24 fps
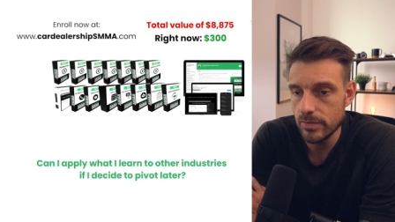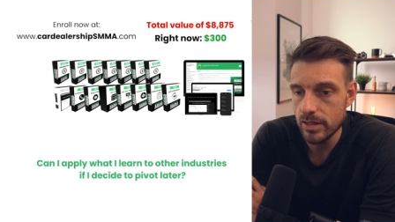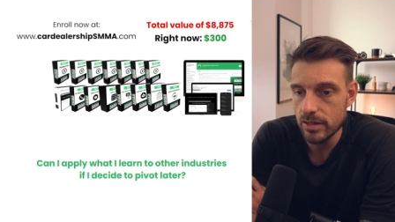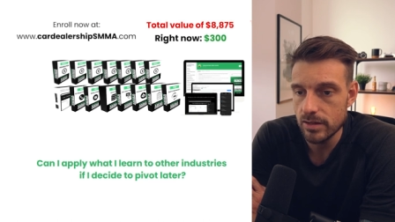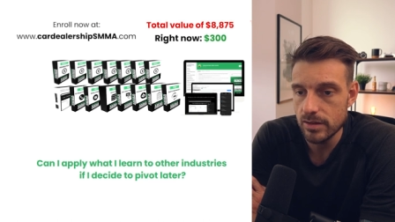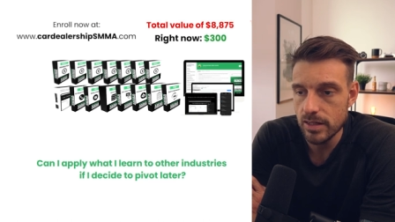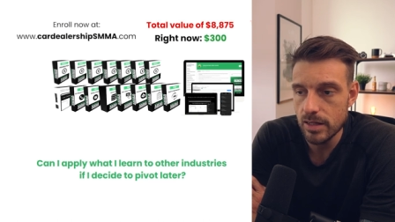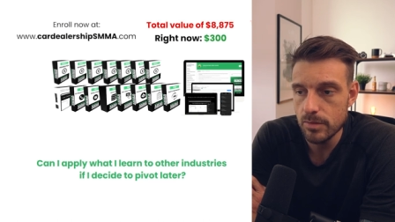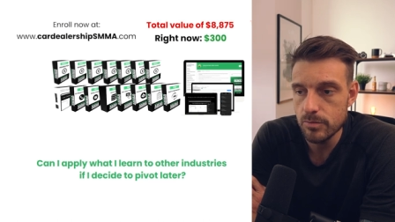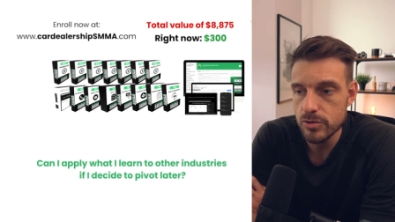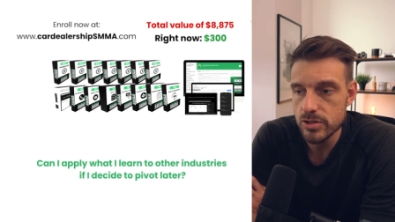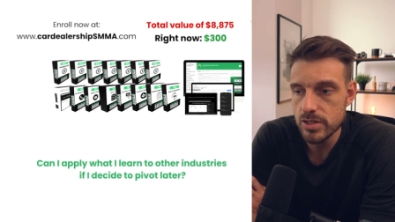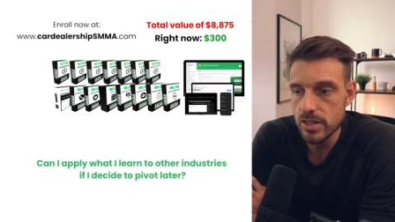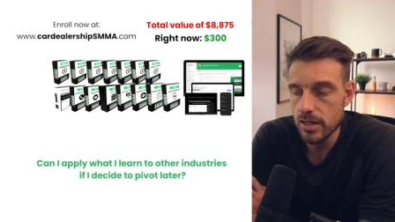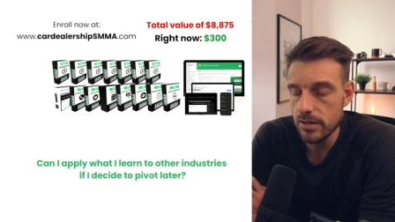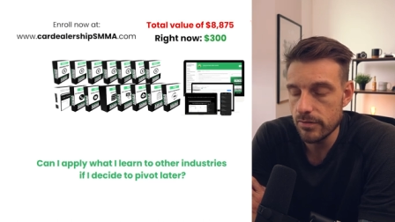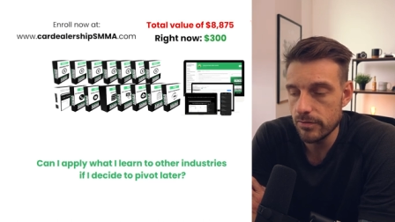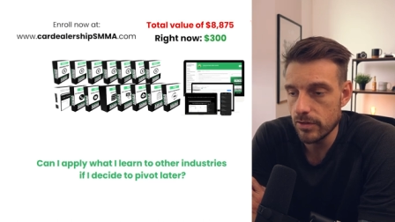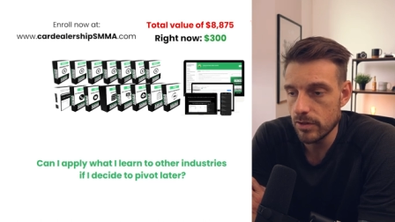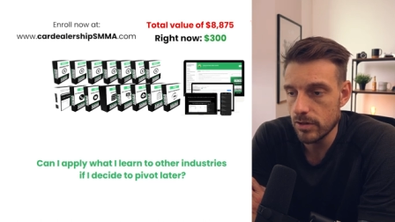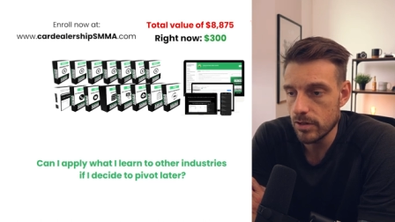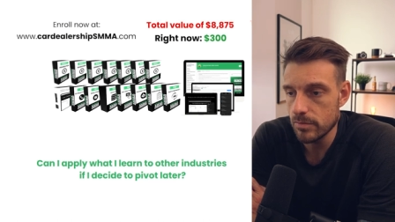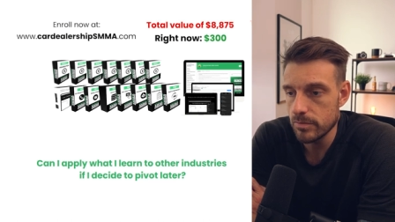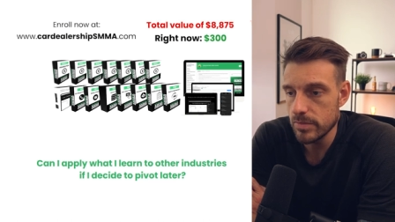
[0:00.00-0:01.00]
like 10%
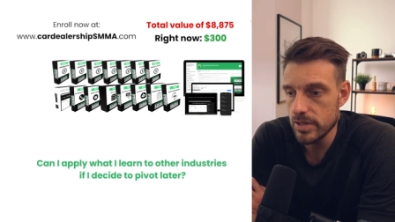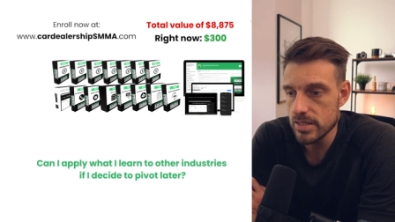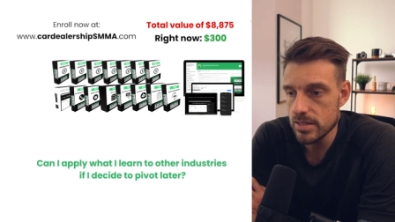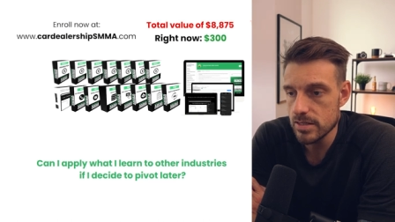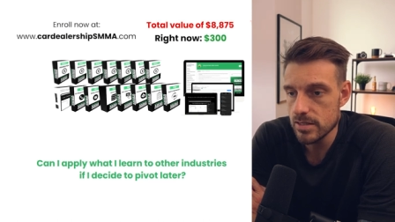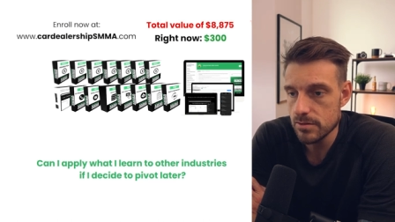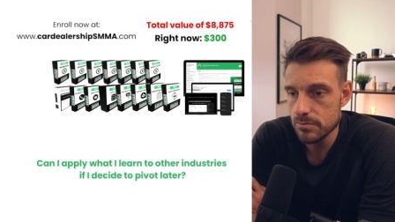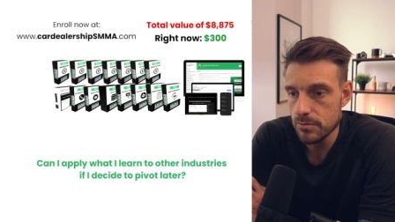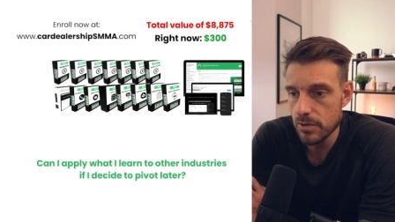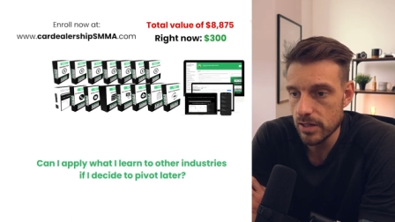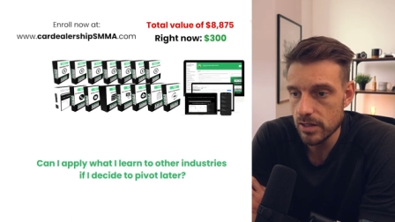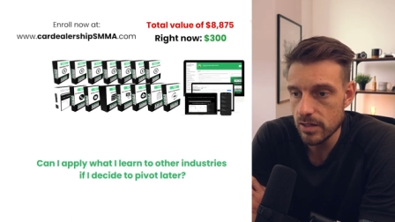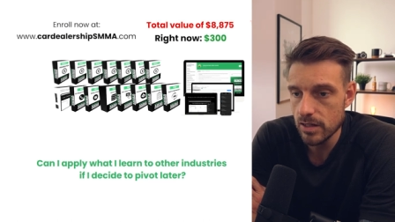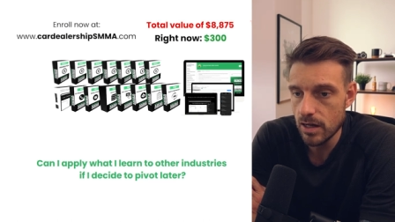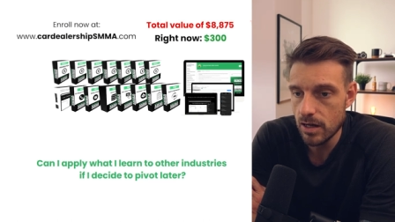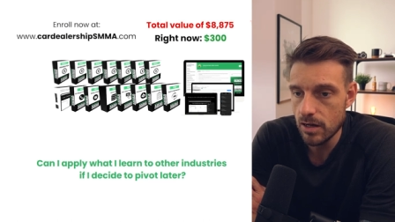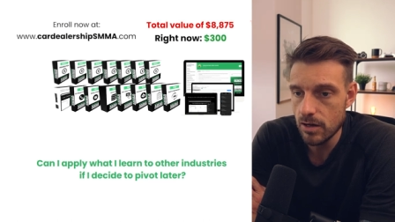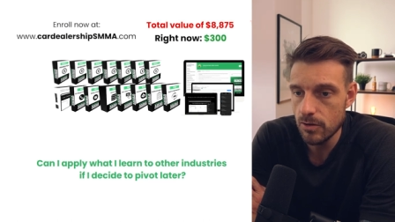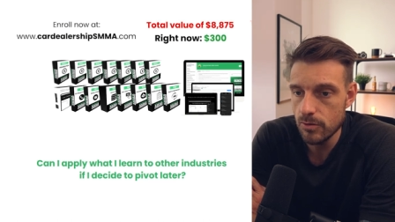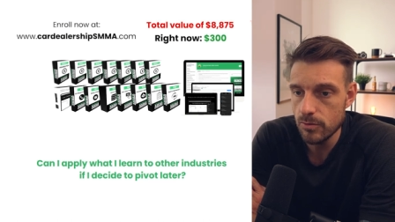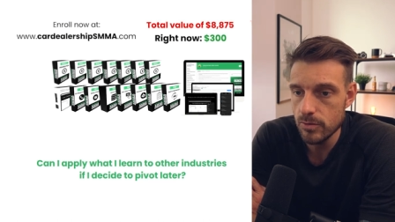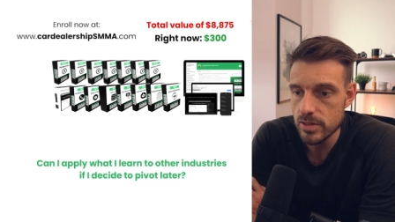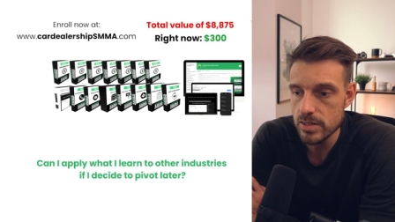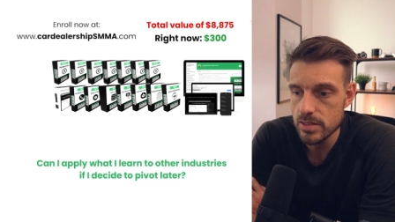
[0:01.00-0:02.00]
of our business right
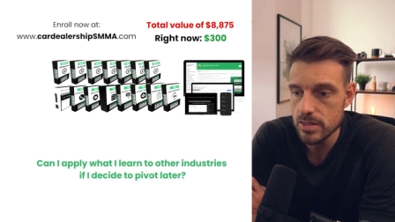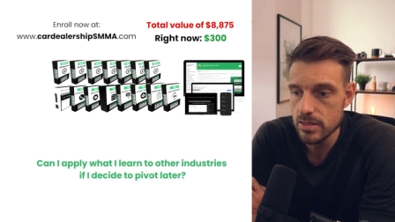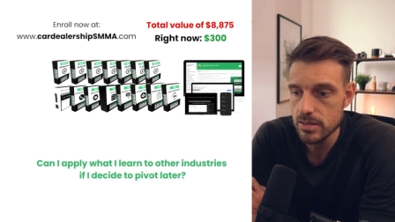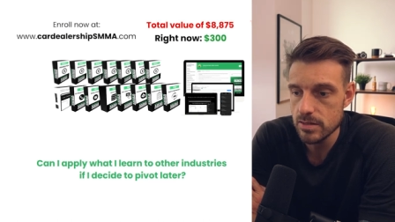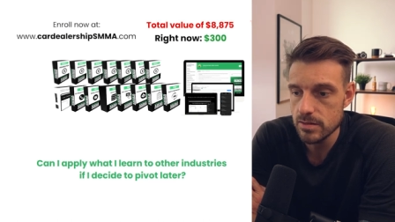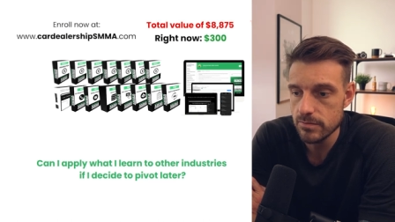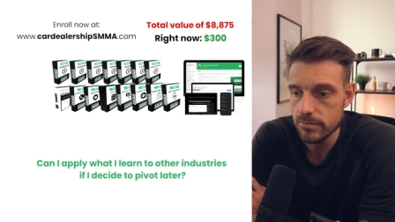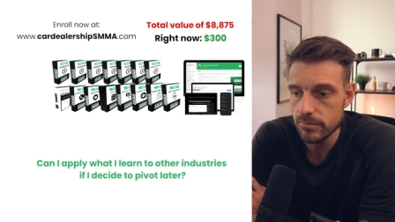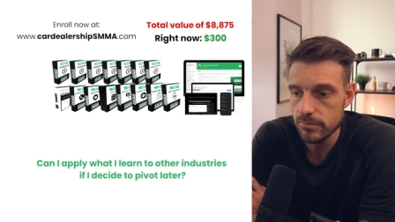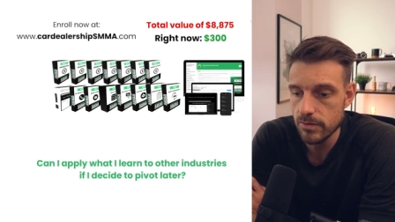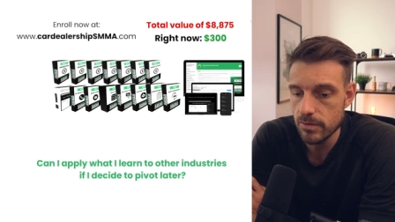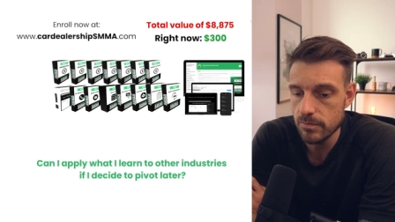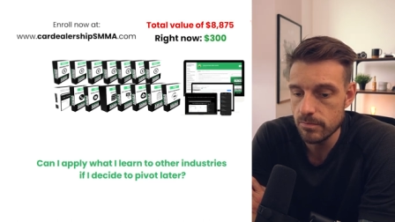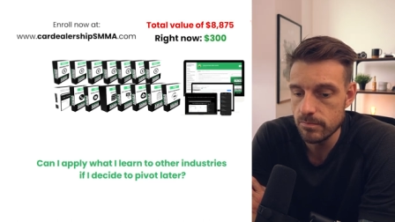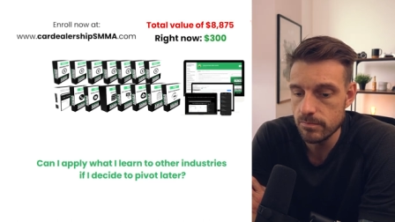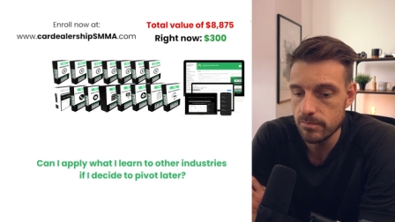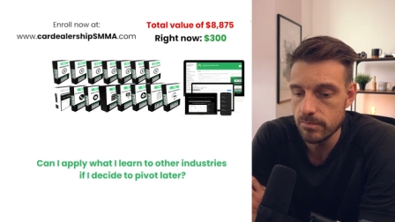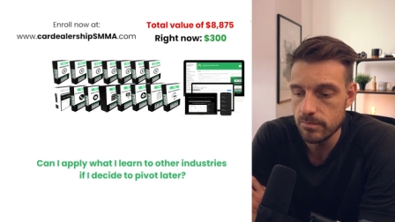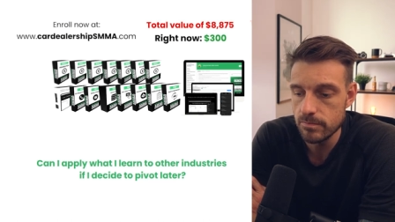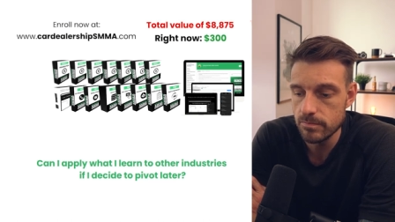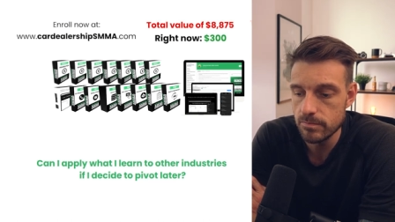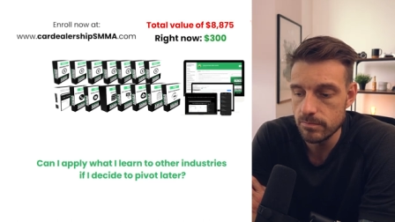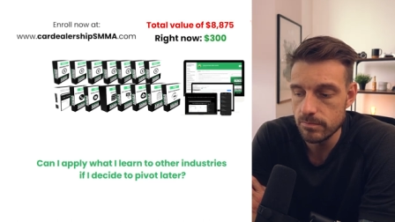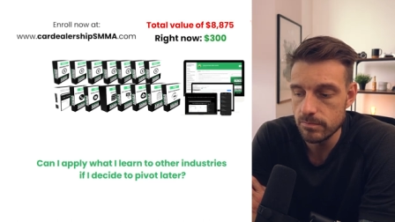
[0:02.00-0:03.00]
now is
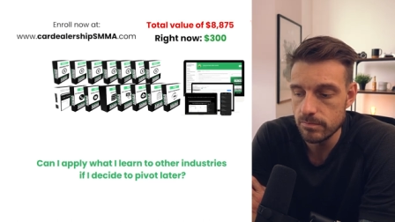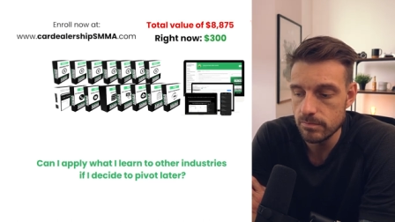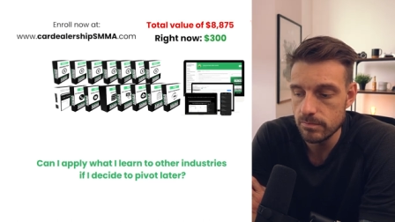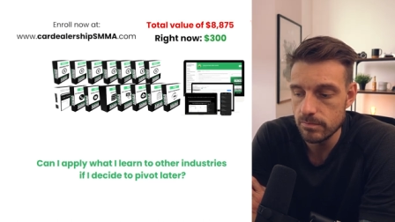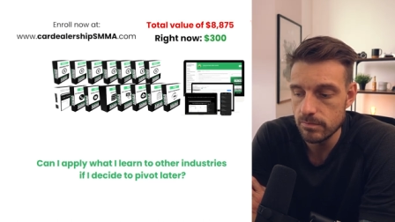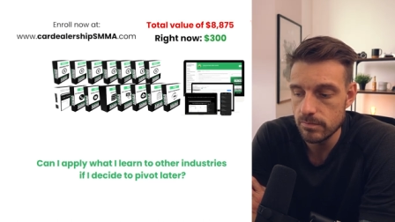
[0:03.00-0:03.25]
from